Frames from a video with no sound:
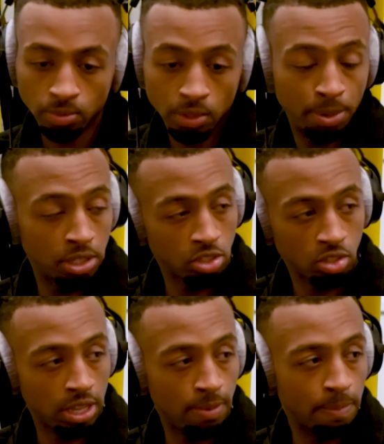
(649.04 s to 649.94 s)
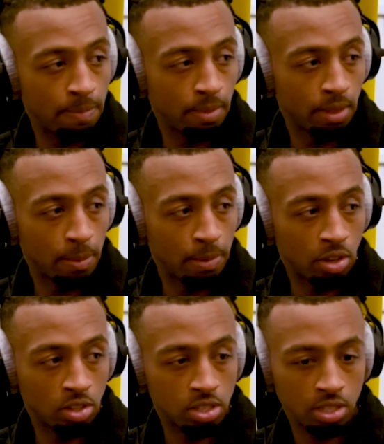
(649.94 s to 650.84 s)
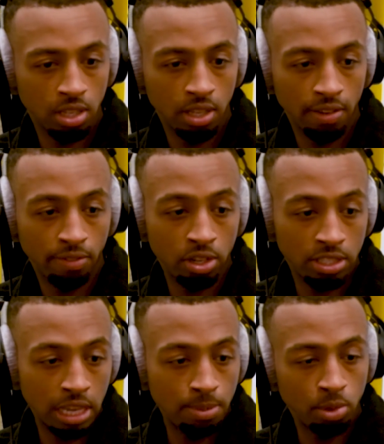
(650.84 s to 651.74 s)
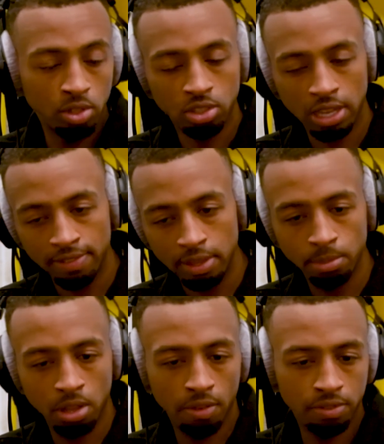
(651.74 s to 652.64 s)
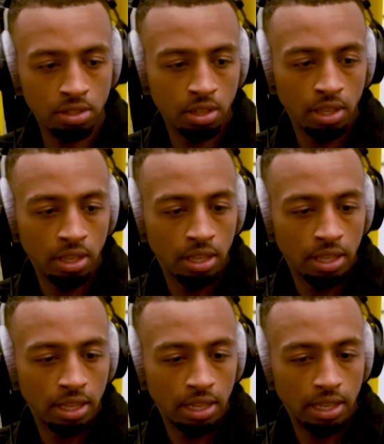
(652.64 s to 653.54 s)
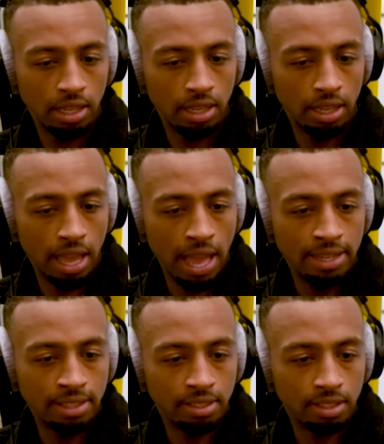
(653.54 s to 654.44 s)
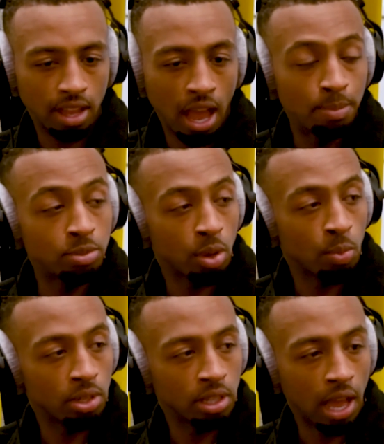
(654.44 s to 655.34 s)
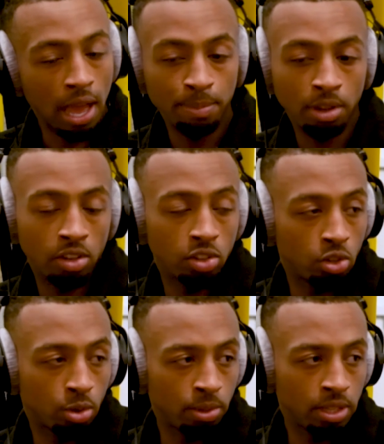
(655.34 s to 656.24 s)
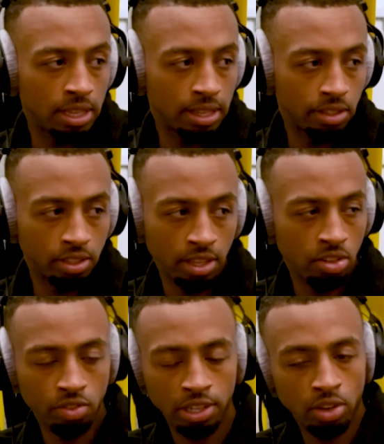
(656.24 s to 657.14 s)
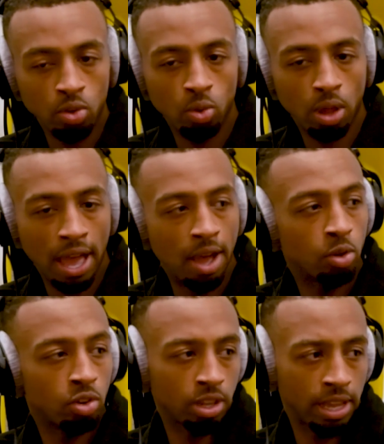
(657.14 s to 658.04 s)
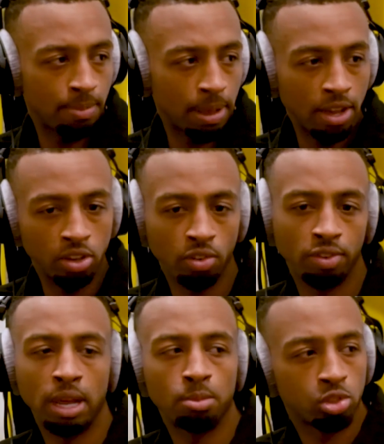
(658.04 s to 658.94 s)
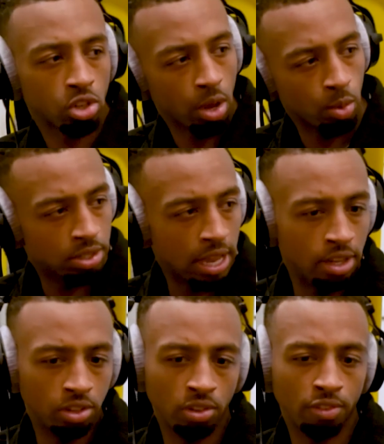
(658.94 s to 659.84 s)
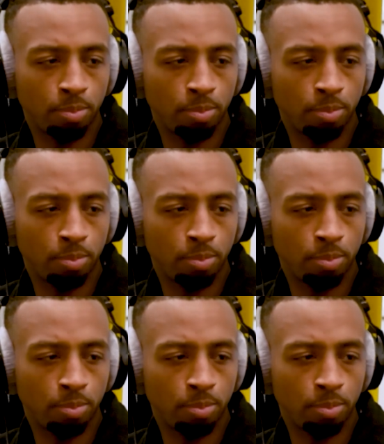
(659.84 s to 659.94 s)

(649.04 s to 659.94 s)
the pressure's on him because for his debut, he's going to have them nerves. And I'm an unknown commodity. They don't really know how good I am, how good of an amateur I was, how good of a